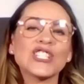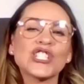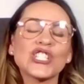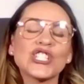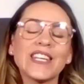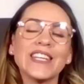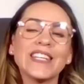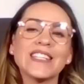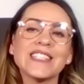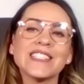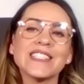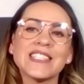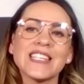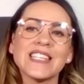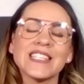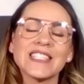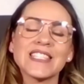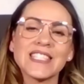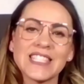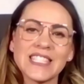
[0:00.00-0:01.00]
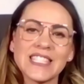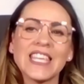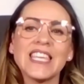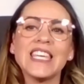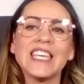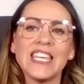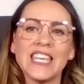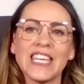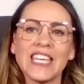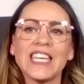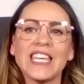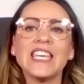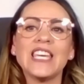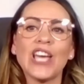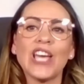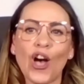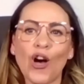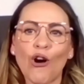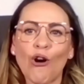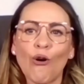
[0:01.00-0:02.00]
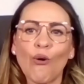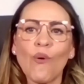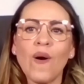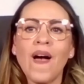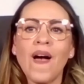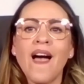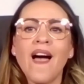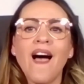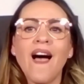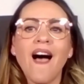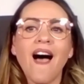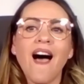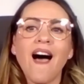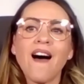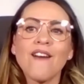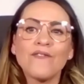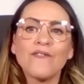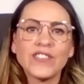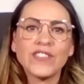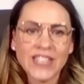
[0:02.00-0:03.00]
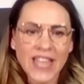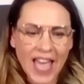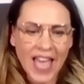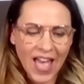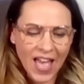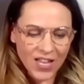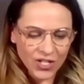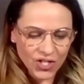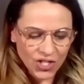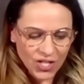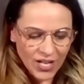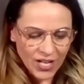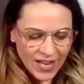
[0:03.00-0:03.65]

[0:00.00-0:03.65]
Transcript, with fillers: She is the C E O of DASH.